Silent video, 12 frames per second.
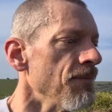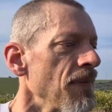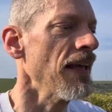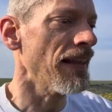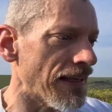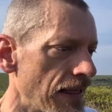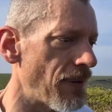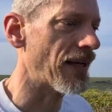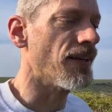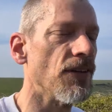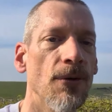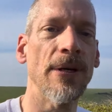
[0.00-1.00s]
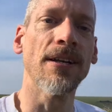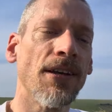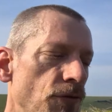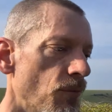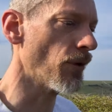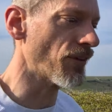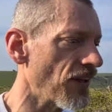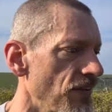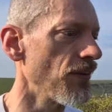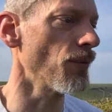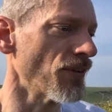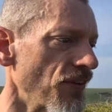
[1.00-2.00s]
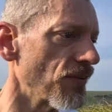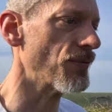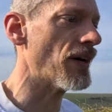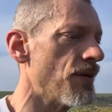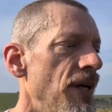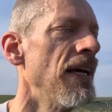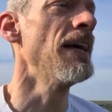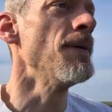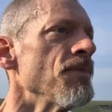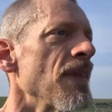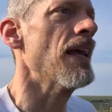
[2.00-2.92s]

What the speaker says: then get back into it, go from 160 to 165.